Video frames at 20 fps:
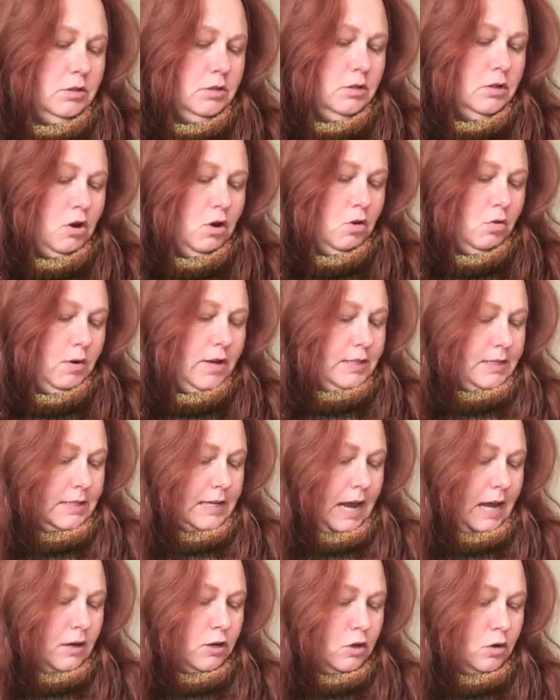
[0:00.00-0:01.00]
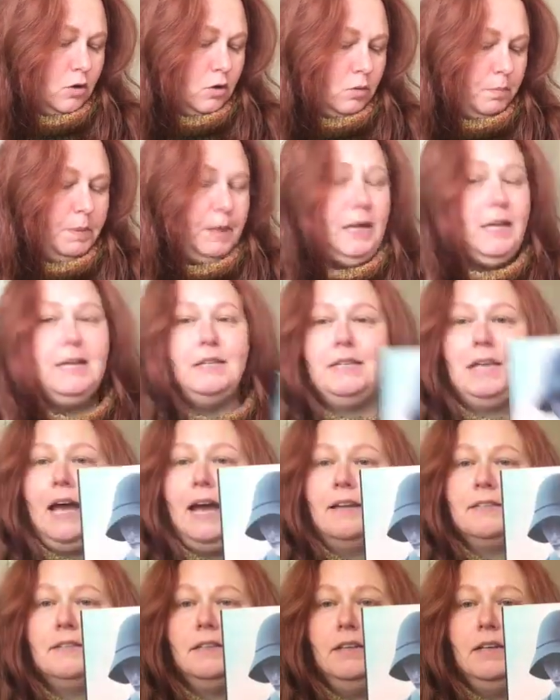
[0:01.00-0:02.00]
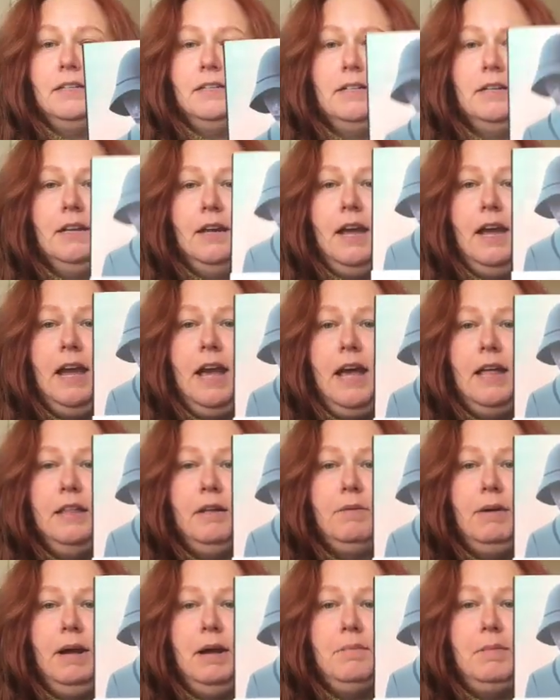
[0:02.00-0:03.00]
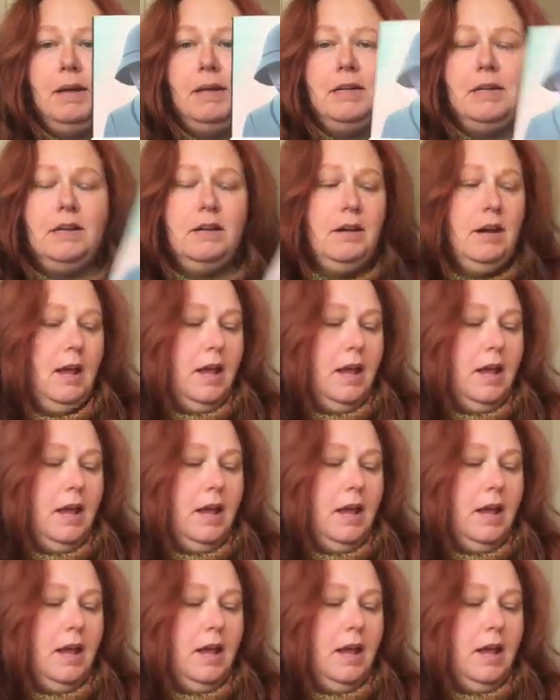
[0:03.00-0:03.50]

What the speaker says: So it's not new, but it's excellent. I highly recommend it.